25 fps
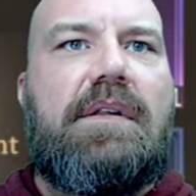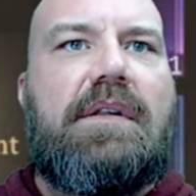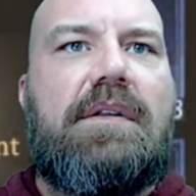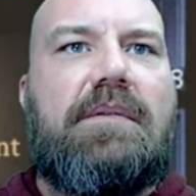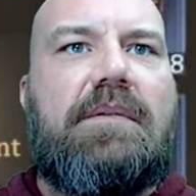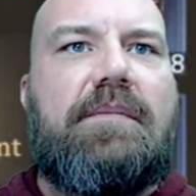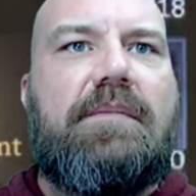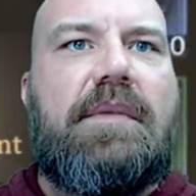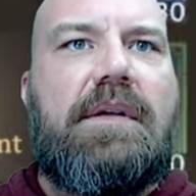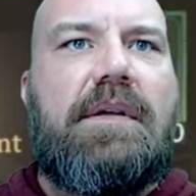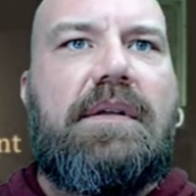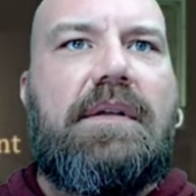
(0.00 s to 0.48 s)

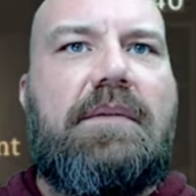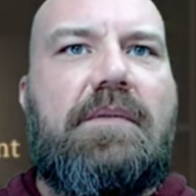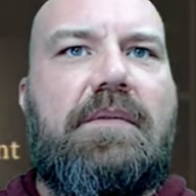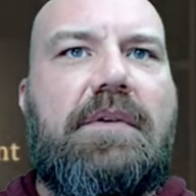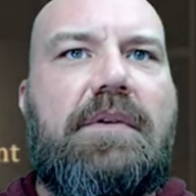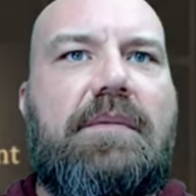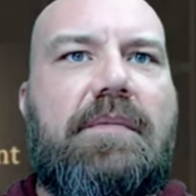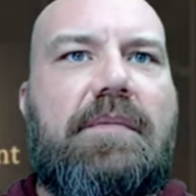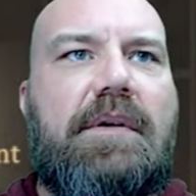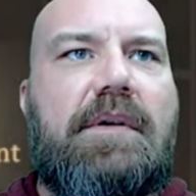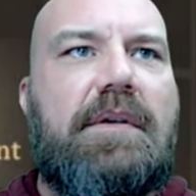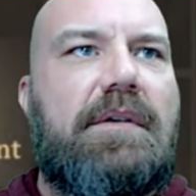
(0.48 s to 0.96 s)

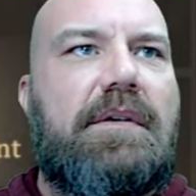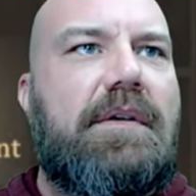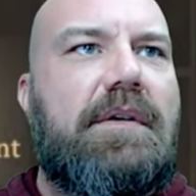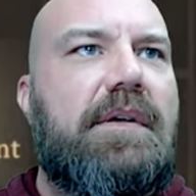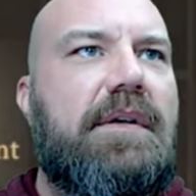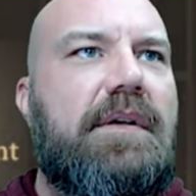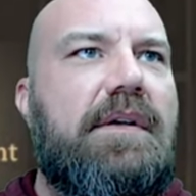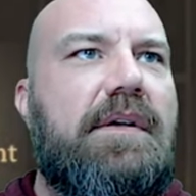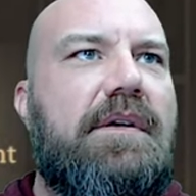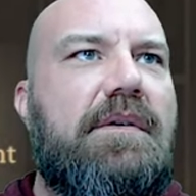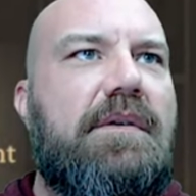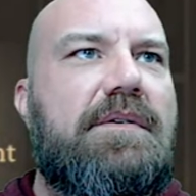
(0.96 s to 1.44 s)
Development, would
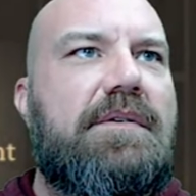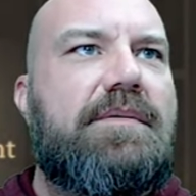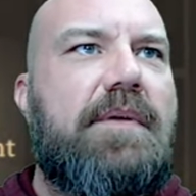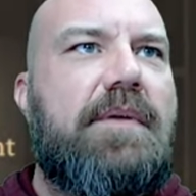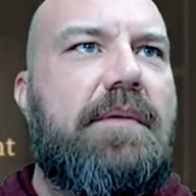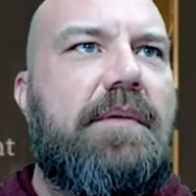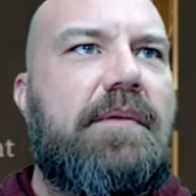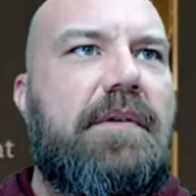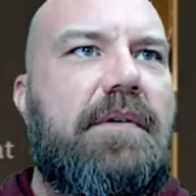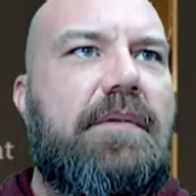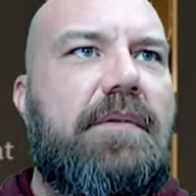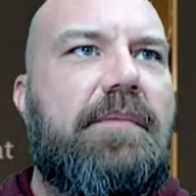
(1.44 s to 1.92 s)
it be under here?
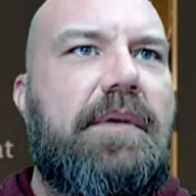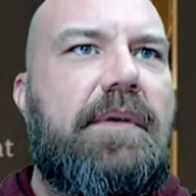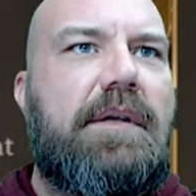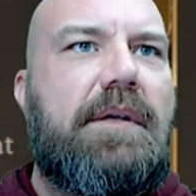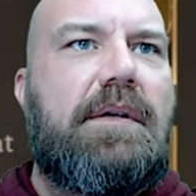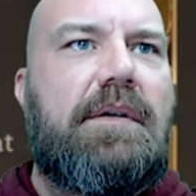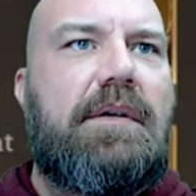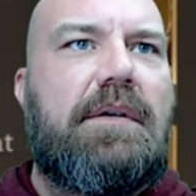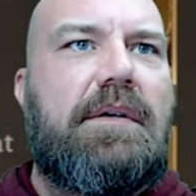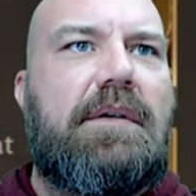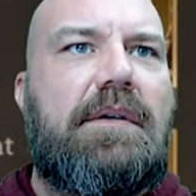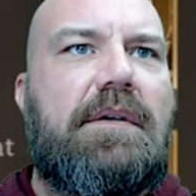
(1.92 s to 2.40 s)
No, it's
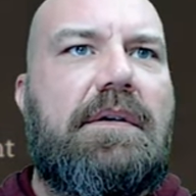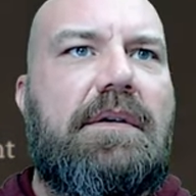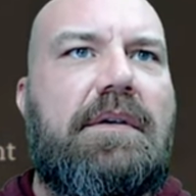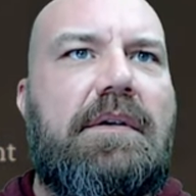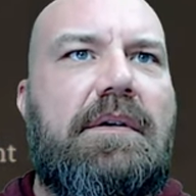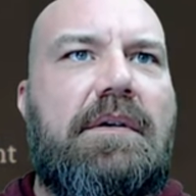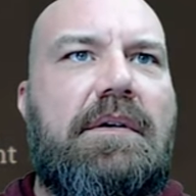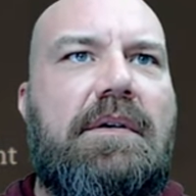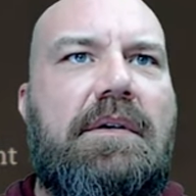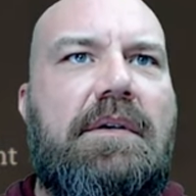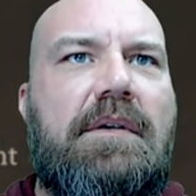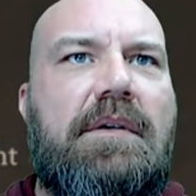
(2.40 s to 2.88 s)
probably gonna
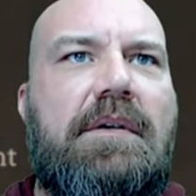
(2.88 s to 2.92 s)
be